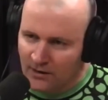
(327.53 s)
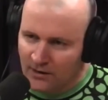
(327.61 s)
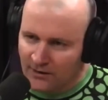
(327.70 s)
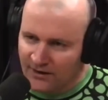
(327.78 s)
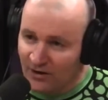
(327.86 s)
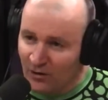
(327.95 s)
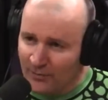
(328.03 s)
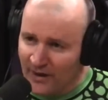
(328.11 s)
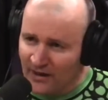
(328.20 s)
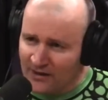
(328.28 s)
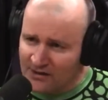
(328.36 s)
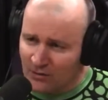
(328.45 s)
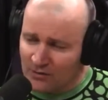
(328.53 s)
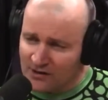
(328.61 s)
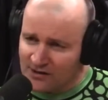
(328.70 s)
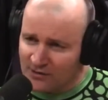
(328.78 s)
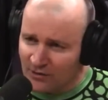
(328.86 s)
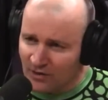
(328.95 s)
Knee on belly scores a
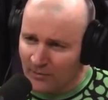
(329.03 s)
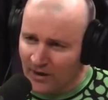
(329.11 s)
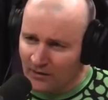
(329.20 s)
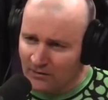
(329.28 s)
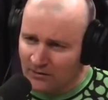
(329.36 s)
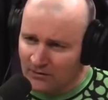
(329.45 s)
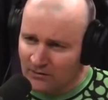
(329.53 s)
certain amount.